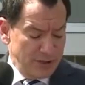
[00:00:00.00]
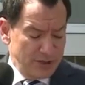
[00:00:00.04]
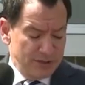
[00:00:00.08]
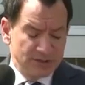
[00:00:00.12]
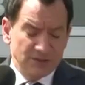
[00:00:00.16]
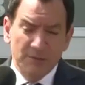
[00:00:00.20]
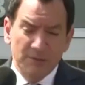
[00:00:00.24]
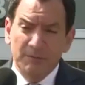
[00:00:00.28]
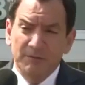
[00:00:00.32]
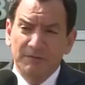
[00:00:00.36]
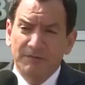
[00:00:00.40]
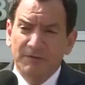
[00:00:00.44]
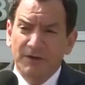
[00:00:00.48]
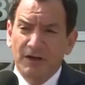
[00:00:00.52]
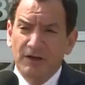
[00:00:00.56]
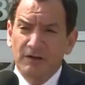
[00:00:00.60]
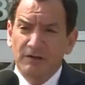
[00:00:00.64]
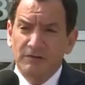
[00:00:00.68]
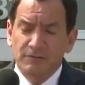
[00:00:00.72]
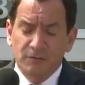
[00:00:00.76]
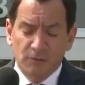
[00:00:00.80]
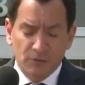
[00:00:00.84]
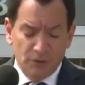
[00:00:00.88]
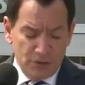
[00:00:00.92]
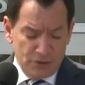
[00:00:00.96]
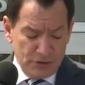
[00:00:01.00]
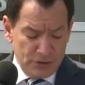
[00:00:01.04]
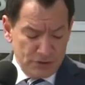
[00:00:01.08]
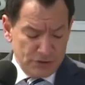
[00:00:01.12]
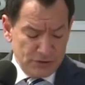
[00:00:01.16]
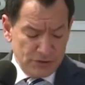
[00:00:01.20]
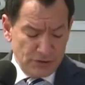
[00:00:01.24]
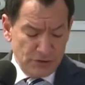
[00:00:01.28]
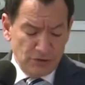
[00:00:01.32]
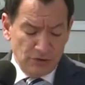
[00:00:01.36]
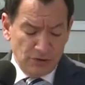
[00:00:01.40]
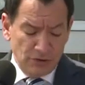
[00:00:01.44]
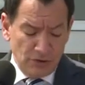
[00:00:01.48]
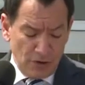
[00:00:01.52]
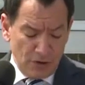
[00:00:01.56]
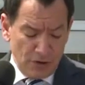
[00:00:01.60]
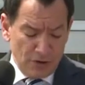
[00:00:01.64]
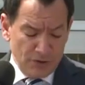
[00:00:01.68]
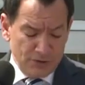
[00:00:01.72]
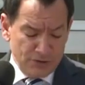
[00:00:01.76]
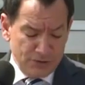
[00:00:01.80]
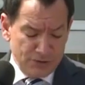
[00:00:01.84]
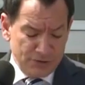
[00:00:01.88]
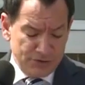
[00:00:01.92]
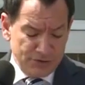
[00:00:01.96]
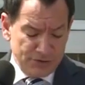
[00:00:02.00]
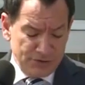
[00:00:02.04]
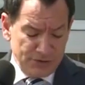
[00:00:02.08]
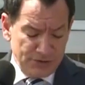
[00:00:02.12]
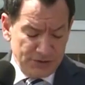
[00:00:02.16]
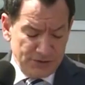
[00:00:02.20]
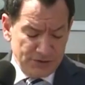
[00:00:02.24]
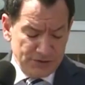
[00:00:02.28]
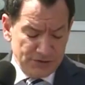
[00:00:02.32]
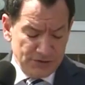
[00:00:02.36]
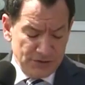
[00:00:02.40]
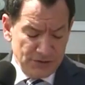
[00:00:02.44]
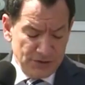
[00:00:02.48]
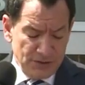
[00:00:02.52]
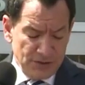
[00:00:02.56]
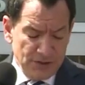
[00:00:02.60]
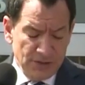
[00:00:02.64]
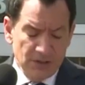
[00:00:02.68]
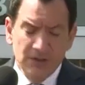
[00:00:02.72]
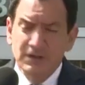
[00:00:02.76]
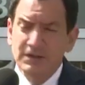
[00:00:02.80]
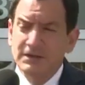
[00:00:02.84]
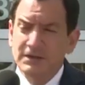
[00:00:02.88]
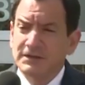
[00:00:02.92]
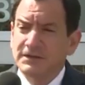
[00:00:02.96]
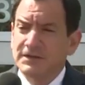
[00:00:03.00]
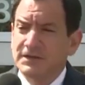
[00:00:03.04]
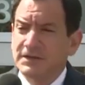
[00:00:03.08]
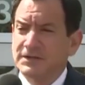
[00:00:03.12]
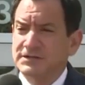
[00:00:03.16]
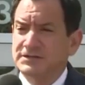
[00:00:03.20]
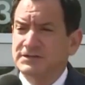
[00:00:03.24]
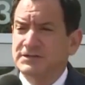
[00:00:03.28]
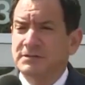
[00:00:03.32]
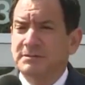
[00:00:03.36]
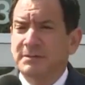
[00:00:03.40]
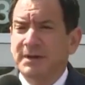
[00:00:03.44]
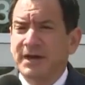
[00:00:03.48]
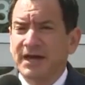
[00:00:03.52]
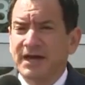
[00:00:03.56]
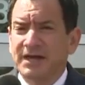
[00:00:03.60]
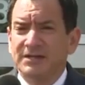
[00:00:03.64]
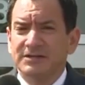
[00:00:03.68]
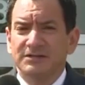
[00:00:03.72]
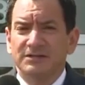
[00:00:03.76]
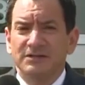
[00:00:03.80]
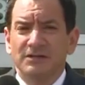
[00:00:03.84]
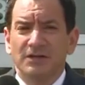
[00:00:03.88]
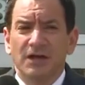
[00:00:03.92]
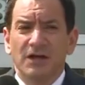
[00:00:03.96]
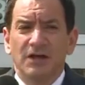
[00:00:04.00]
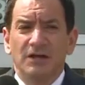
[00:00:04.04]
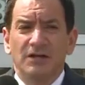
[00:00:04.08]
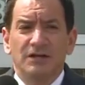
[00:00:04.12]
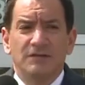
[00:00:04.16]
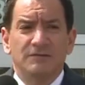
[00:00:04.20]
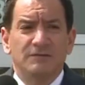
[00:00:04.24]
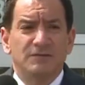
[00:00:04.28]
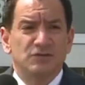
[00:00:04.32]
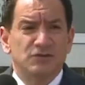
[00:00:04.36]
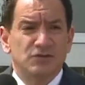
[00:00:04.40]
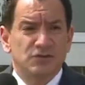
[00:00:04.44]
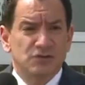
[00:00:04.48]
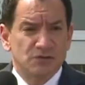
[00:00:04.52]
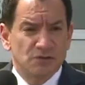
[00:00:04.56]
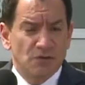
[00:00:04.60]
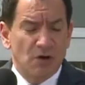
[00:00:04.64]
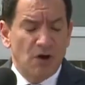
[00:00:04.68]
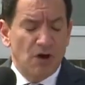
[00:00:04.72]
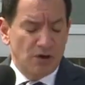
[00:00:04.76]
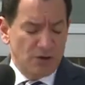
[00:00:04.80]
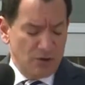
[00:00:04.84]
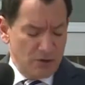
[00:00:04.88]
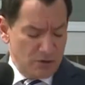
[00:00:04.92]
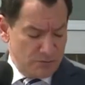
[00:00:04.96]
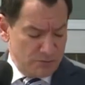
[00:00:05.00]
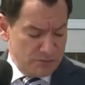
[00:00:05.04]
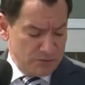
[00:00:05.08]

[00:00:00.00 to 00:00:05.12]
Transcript: in some of California's larger cities. This demands an even stronger